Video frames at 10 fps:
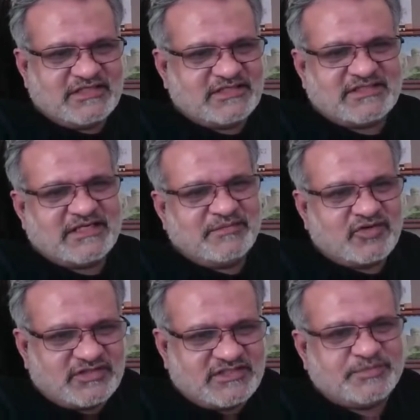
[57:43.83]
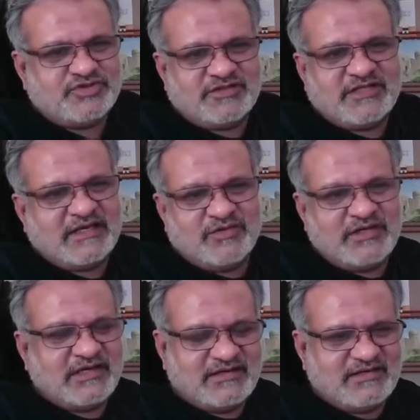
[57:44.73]
It's the same conceptual thing.
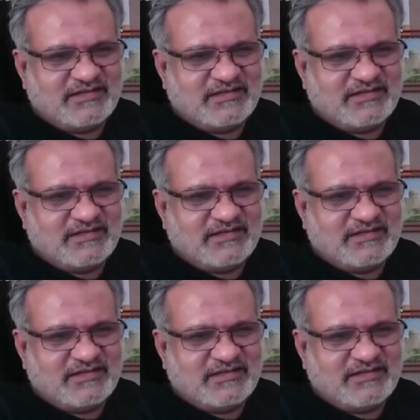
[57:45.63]
We,